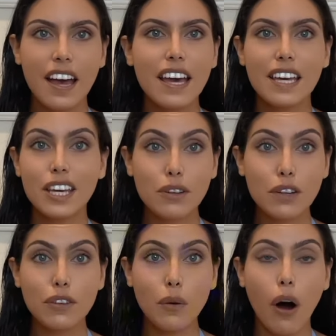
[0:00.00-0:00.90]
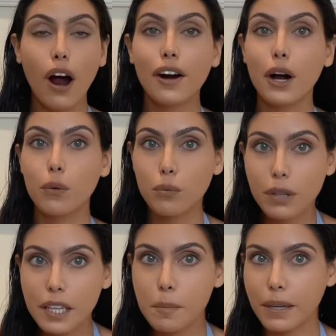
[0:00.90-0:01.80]
Even if you are a
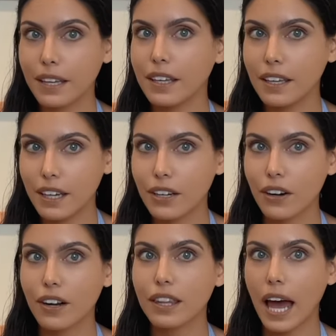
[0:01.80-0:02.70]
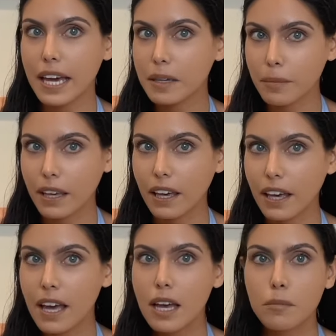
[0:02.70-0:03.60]
really picky eater like me,
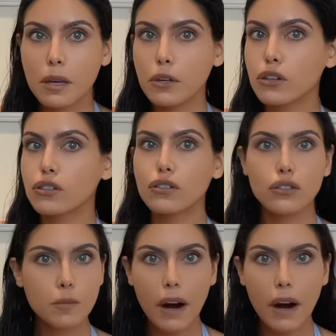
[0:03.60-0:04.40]
maybe you're super